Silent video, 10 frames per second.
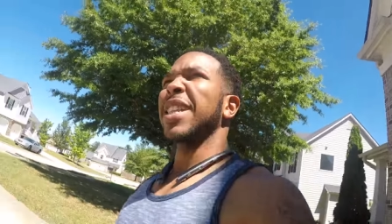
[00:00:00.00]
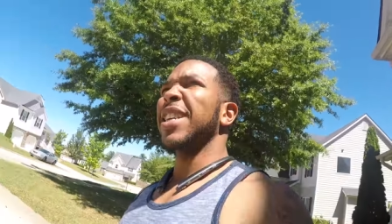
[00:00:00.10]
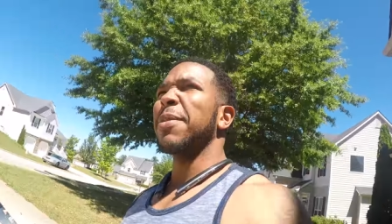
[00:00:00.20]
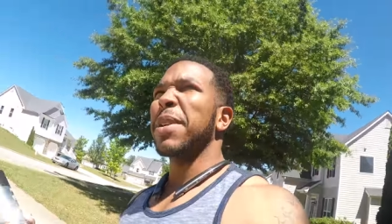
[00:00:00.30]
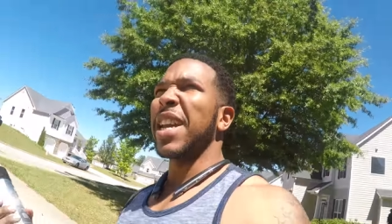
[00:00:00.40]
I
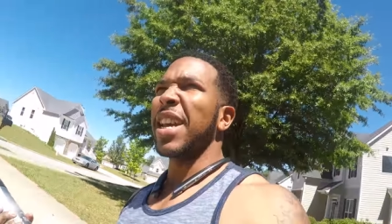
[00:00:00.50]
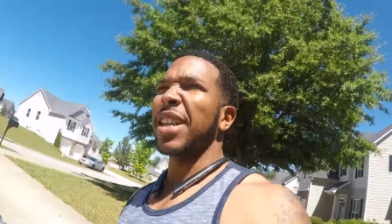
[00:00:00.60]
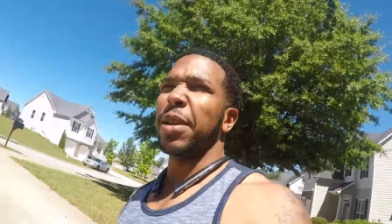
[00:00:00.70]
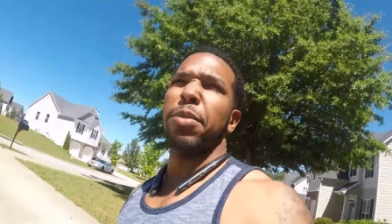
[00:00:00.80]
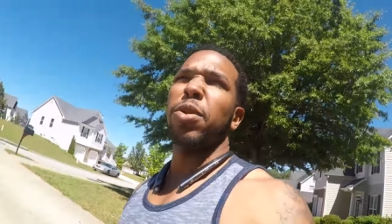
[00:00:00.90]
think I might have had
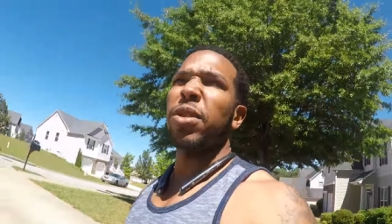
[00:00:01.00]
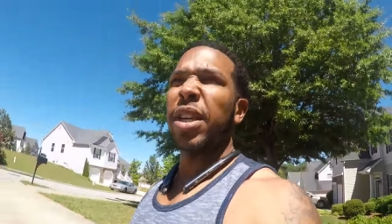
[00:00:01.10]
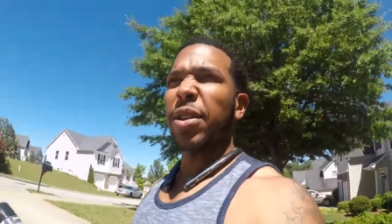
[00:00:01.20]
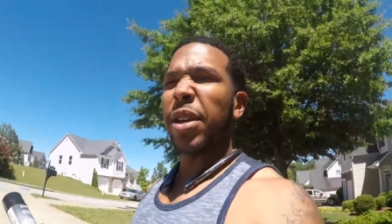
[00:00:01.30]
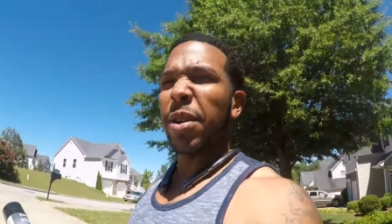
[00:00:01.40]
like a
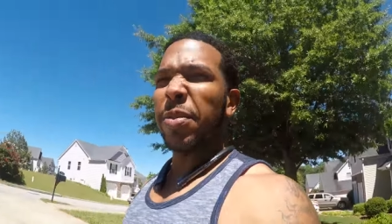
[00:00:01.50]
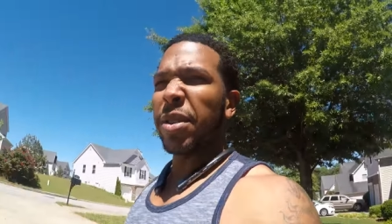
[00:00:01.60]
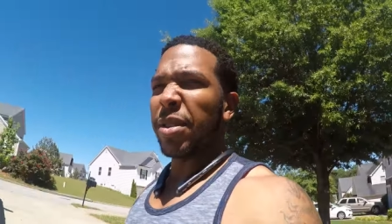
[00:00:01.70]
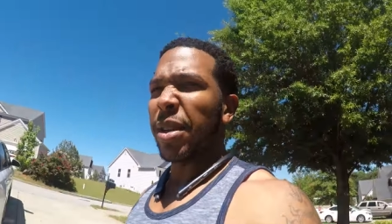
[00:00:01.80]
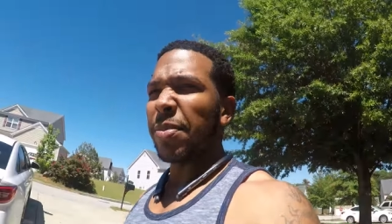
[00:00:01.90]
motorcycle
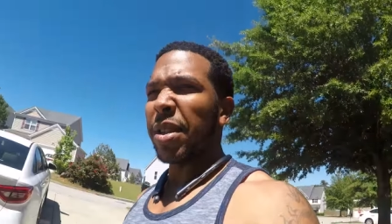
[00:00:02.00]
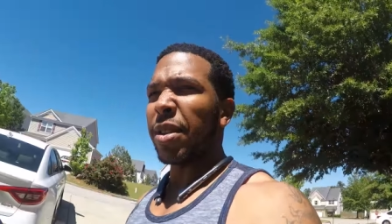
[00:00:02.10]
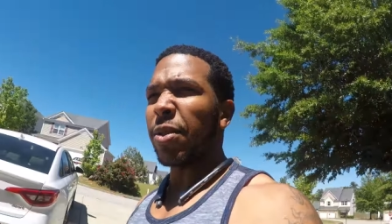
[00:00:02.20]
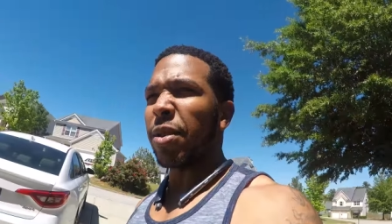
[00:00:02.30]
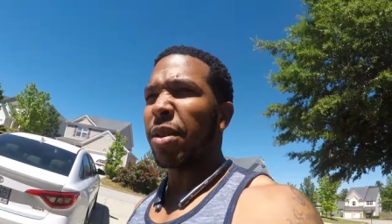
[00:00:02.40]
helmet or
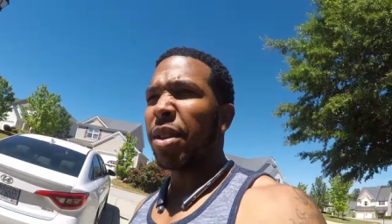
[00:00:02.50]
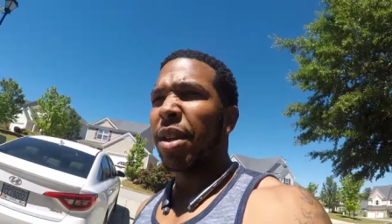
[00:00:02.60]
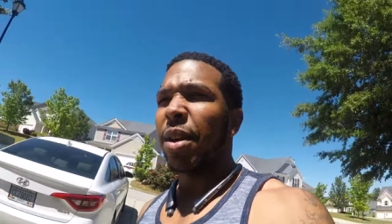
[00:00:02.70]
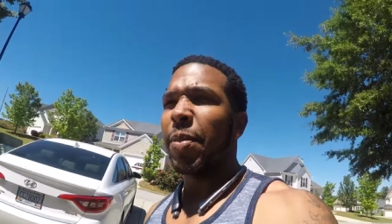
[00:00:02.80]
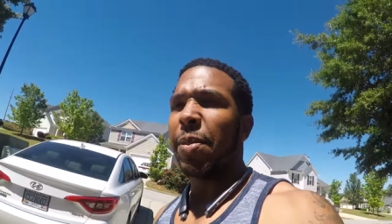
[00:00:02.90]
something, or
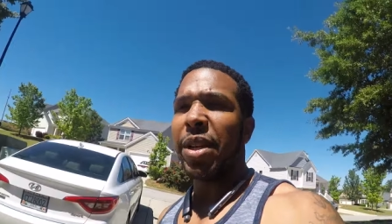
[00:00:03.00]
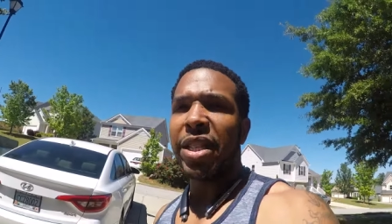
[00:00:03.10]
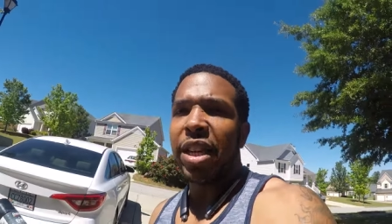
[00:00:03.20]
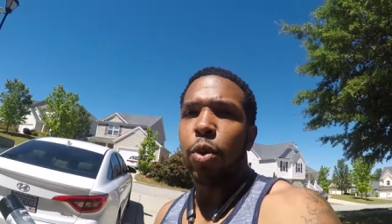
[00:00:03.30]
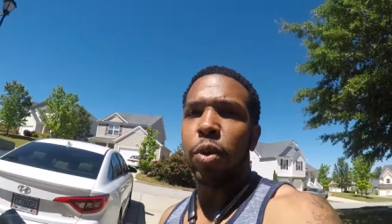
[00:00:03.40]
maybe a
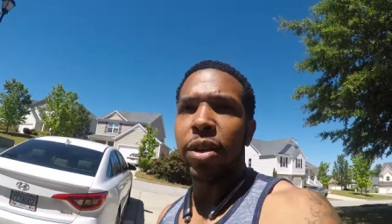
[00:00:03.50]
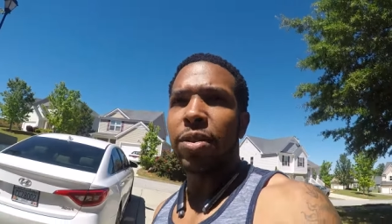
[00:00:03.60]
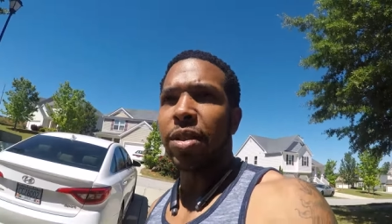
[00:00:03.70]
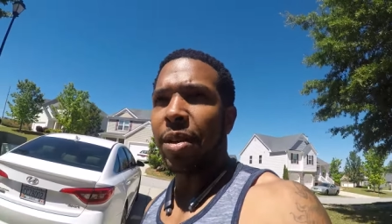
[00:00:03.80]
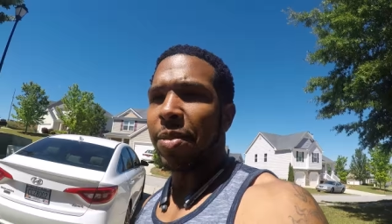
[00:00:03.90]
set of
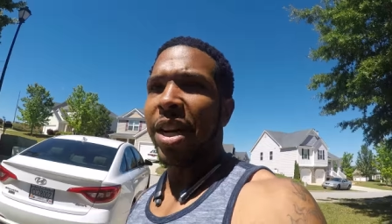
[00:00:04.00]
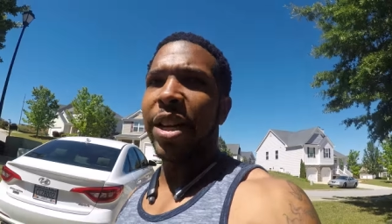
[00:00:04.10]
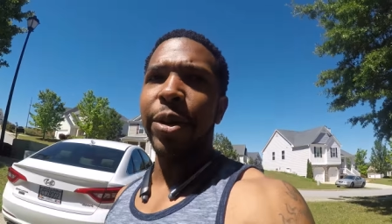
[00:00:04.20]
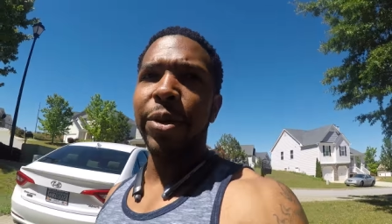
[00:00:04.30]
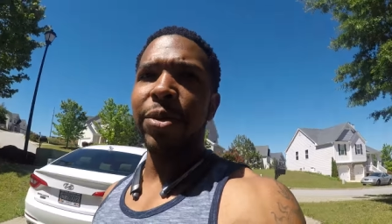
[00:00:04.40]
wheels or something that I
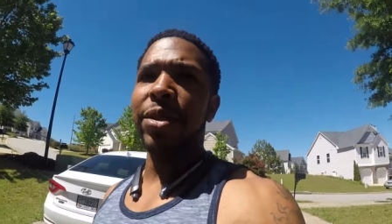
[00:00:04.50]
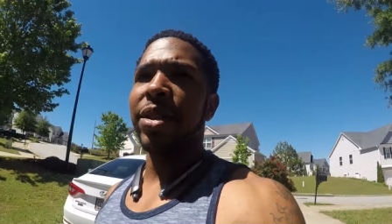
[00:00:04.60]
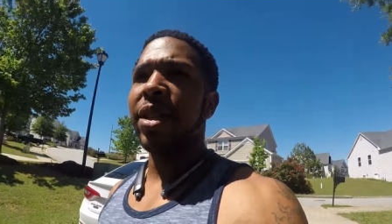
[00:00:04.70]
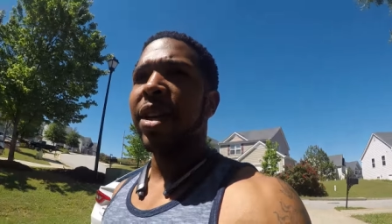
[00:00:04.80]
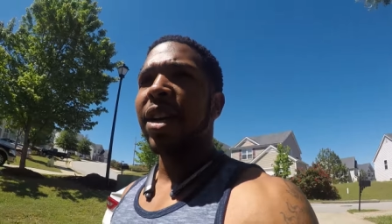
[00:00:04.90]

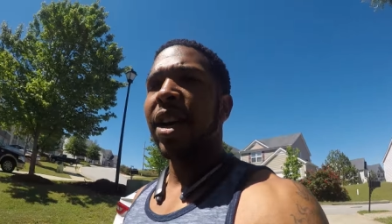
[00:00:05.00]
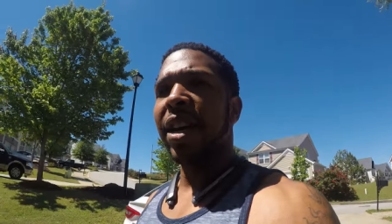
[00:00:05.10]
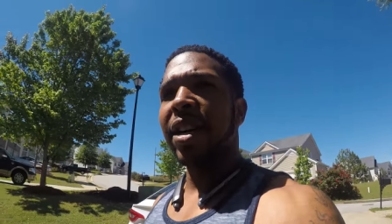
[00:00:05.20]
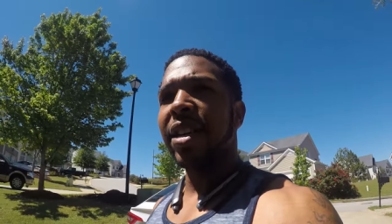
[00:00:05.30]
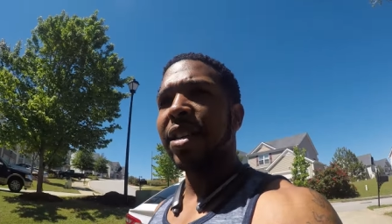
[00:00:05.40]
used
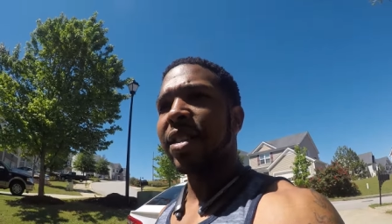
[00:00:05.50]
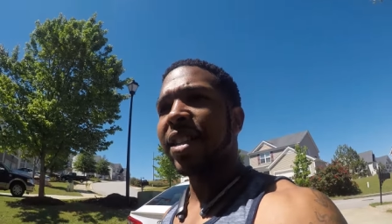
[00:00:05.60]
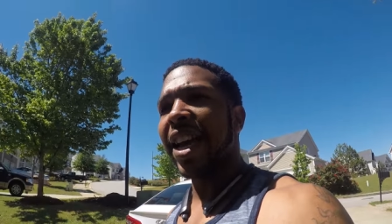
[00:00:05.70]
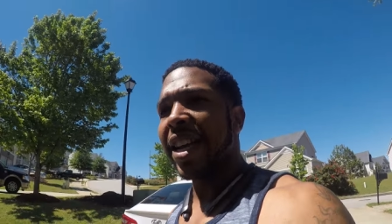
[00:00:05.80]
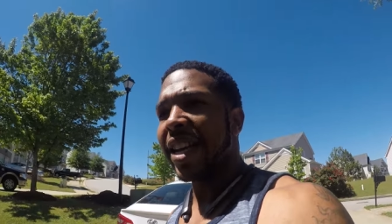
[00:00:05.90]
uh,
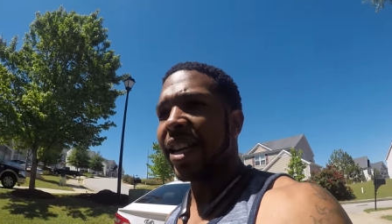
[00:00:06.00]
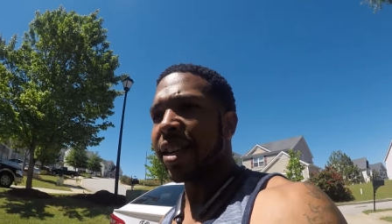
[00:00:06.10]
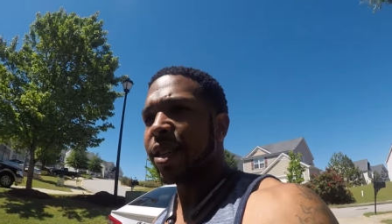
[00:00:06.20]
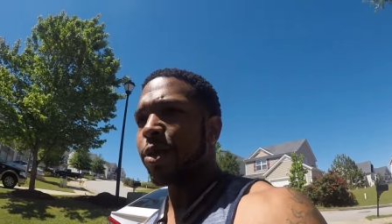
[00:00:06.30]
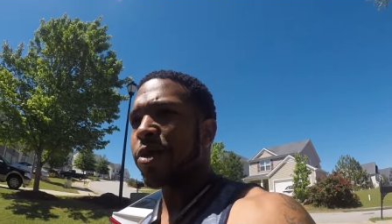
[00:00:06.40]
that
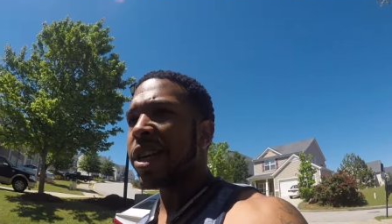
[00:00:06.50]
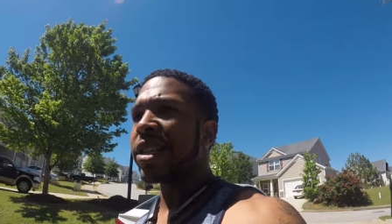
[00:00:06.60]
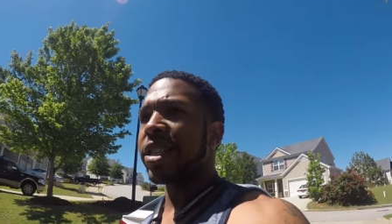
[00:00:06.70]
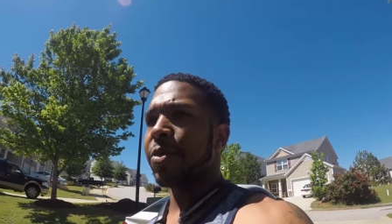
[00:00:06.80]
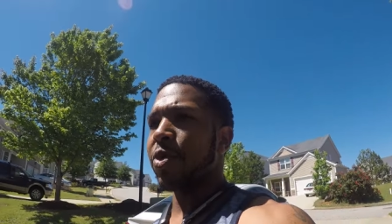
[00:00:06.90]
needed a little
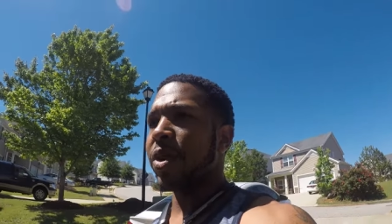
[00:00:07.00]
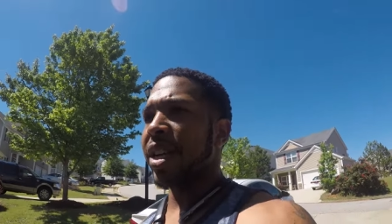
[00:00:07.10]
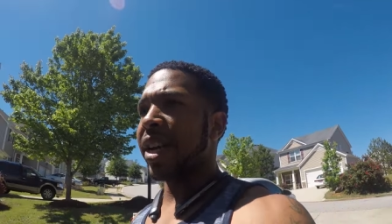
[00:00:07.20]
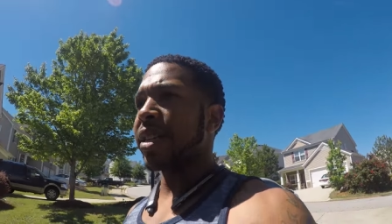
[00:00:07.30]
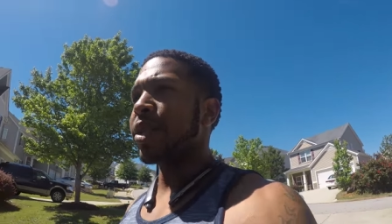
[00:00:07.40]
touch up or whatnot.